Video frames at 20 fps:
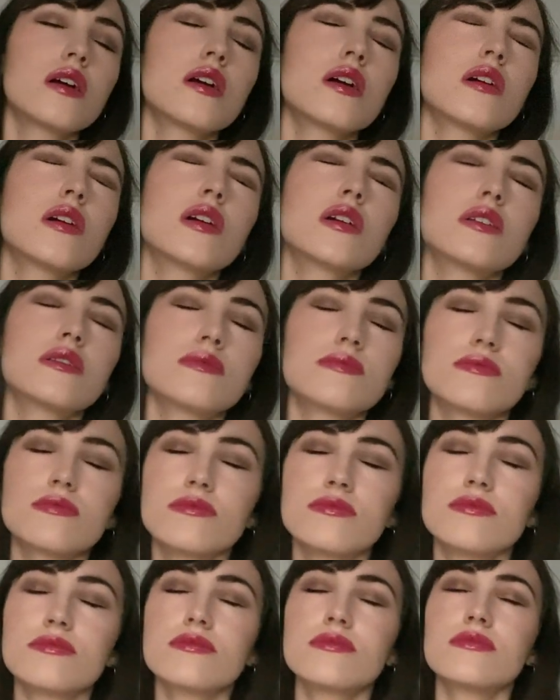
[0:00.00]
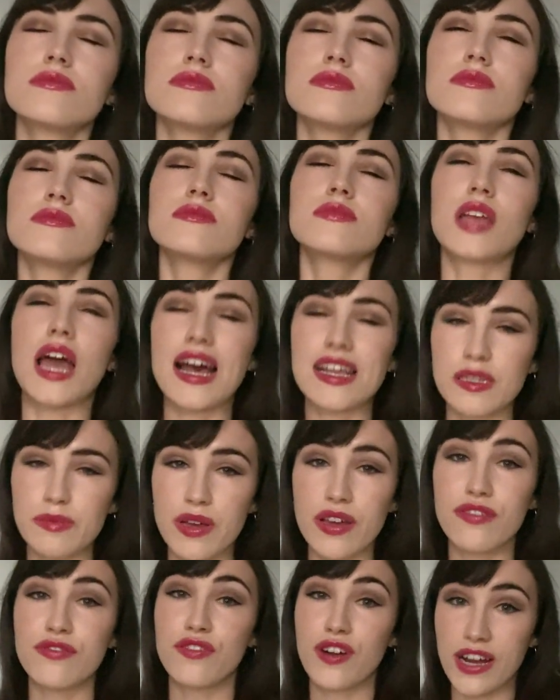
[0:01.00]
It has a
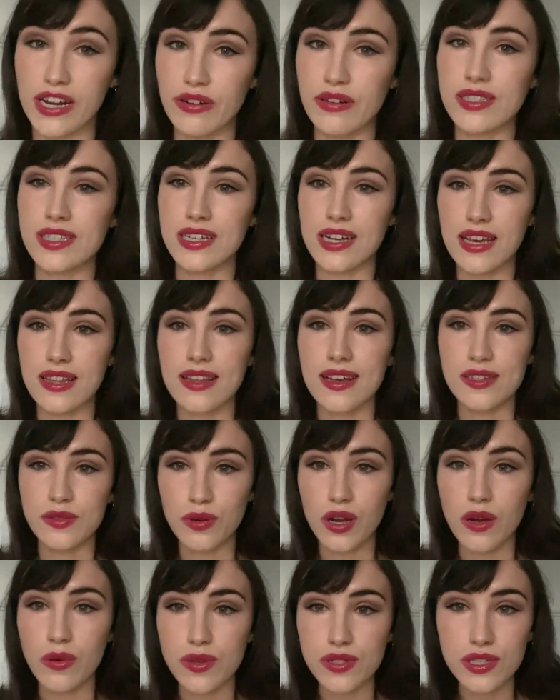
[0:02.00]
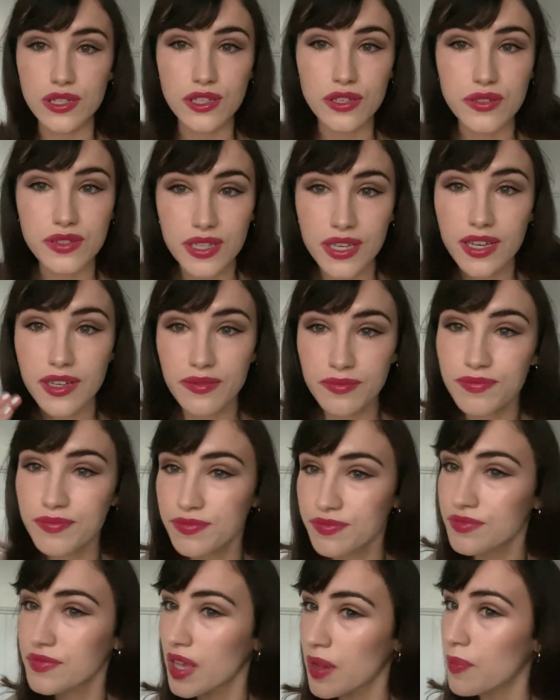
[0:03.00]
bit of fragrance in it, that's why I wasn't using it.
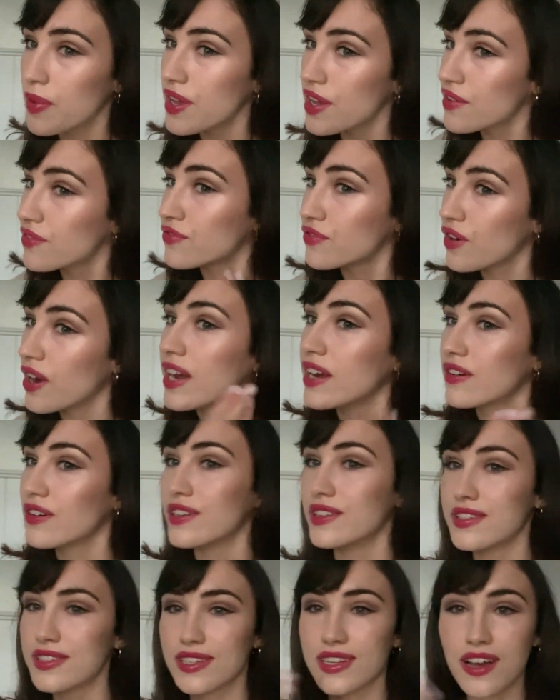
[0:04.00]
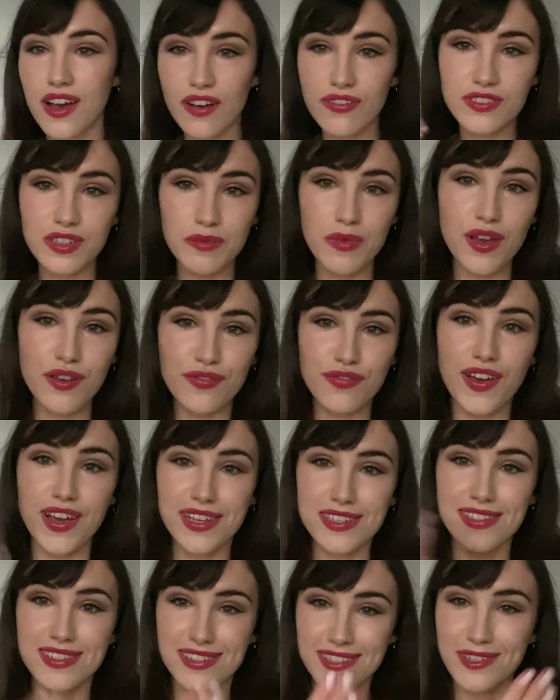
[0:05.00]
Bit of fragrance, and after my
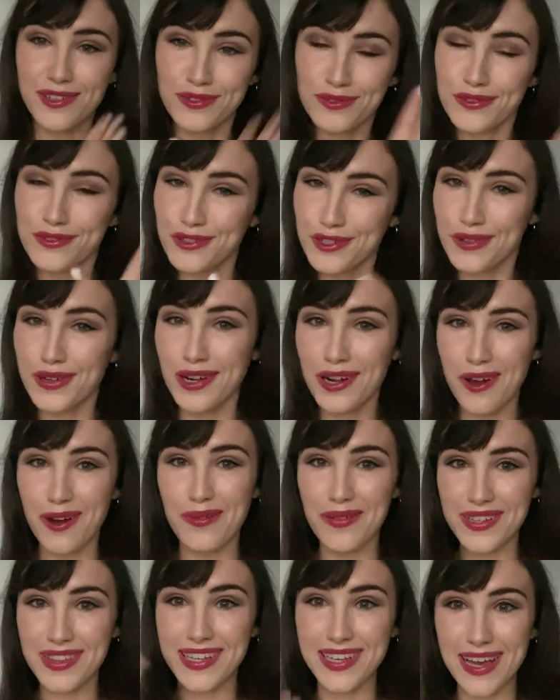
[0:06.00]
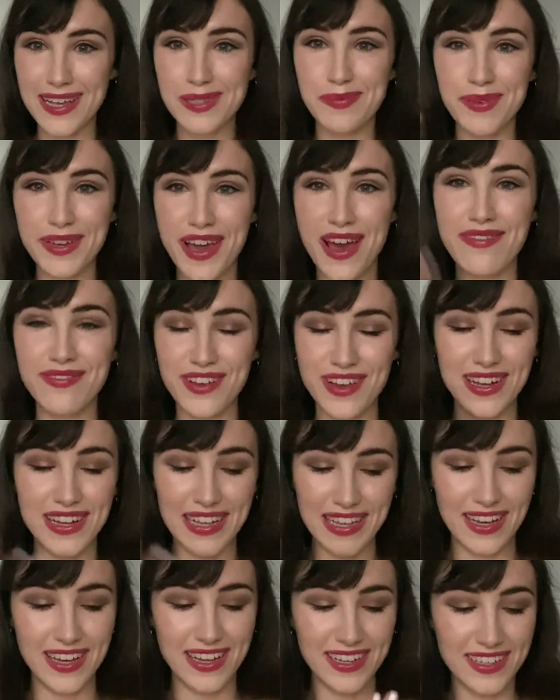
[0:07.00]
face has gone through a lot with the SPF
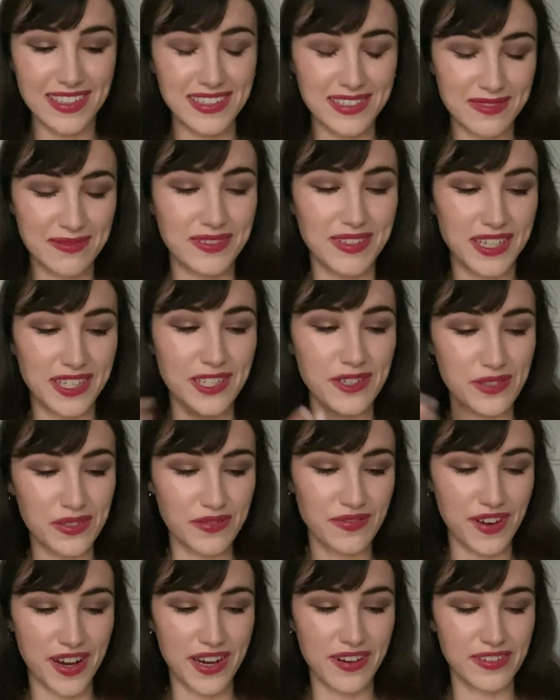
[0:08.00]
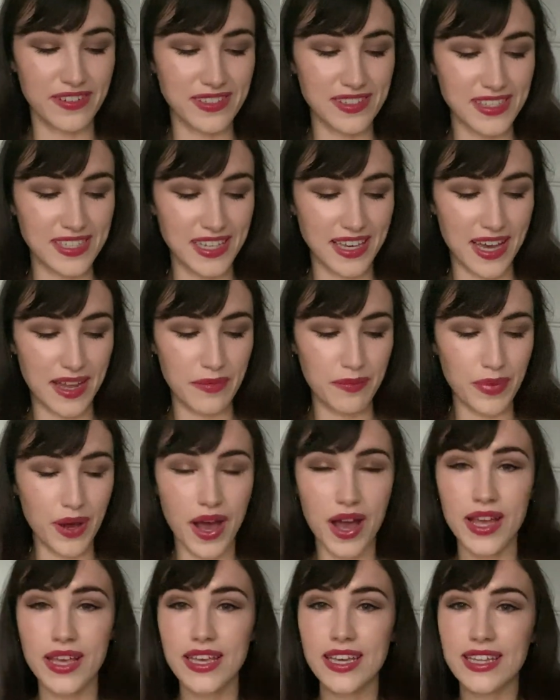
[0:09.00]
earlier, I didn't want to use fragrance again.
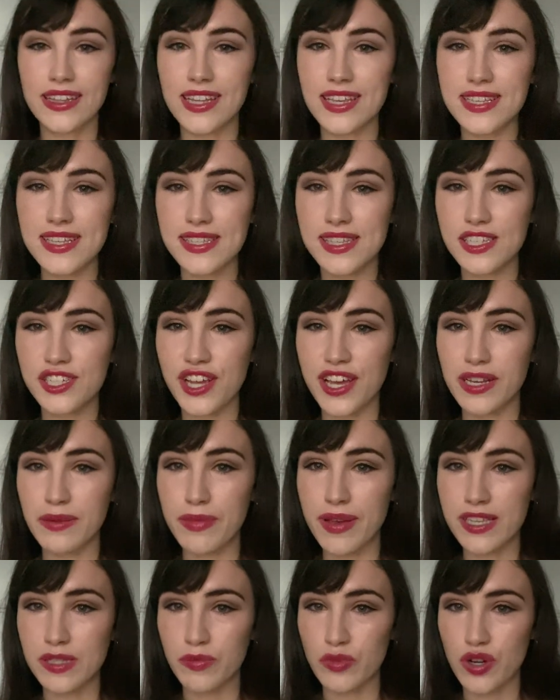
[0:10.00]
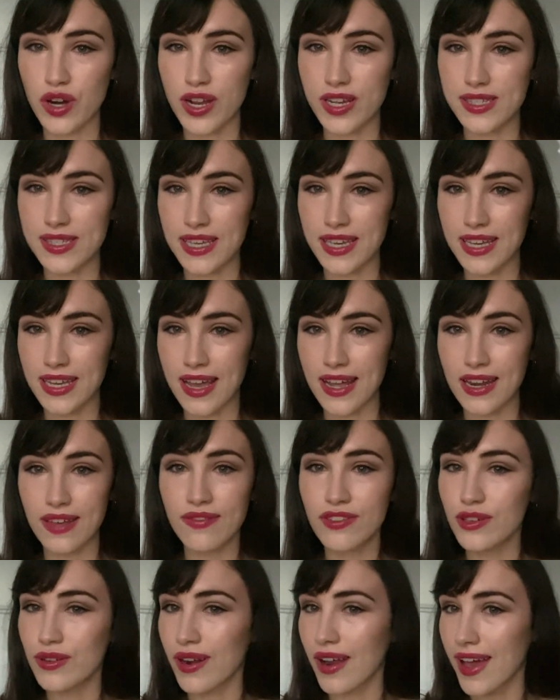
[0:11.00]
But this is the shade Mesmerizing, and
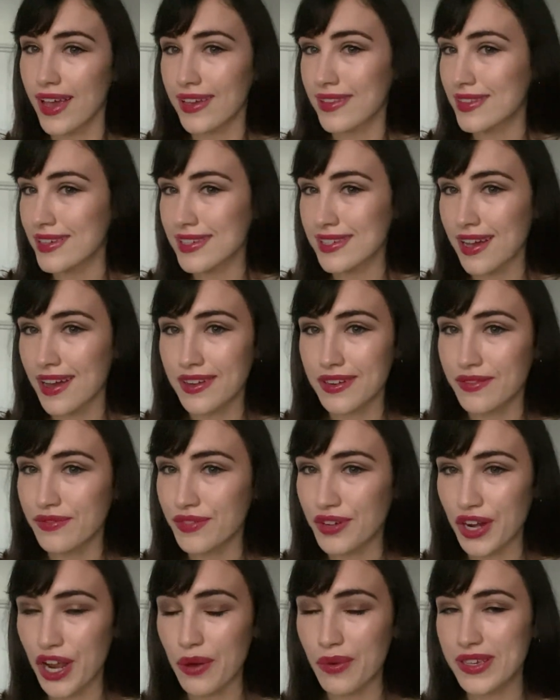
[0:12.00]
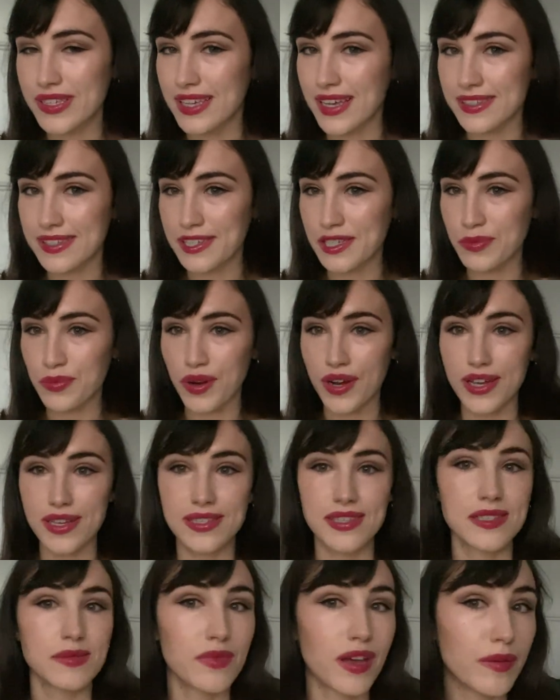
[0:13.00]
if you like these kind of glowy setting
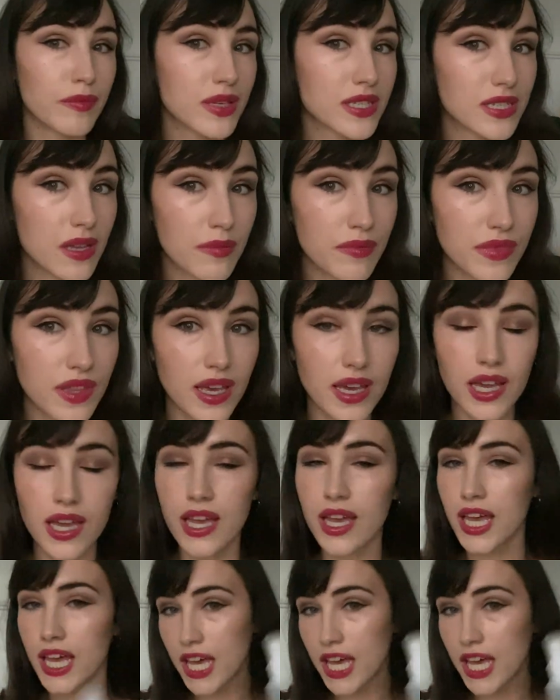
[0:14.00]
sprays, this might be something